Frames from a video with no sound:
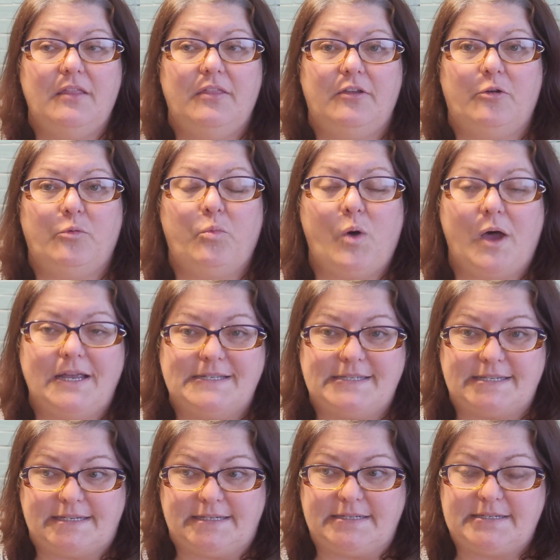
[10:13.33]
There
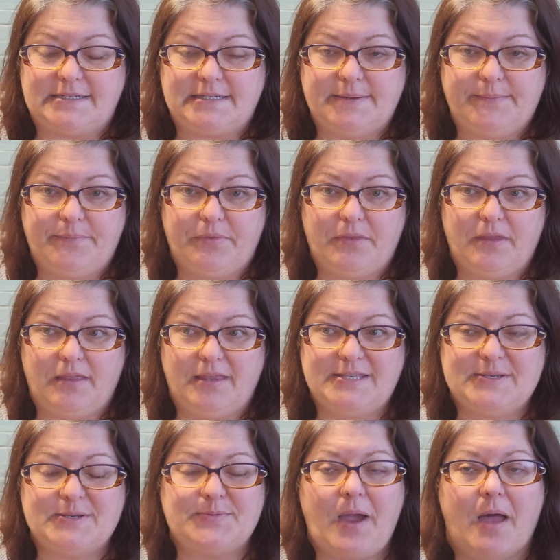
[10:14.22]
wasn't.
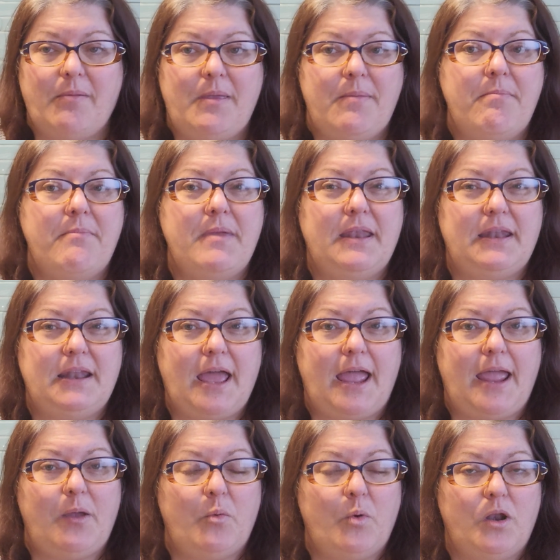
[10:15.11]
This was probably
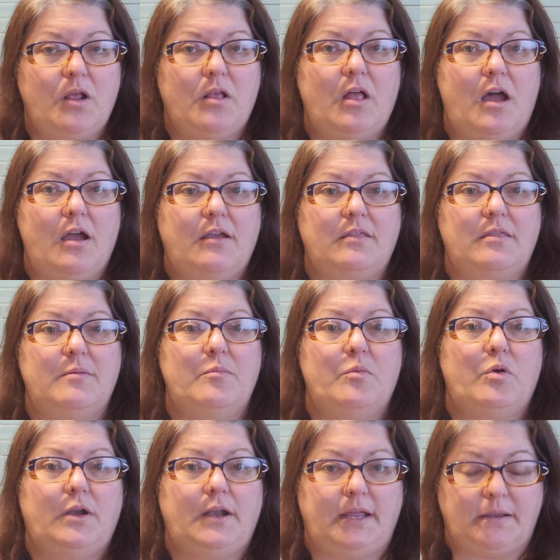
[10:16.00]
midnight, 1 o'clock in the
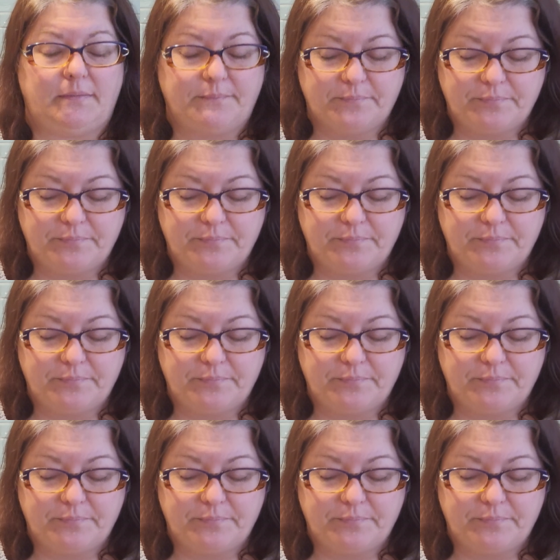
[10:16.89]
morning.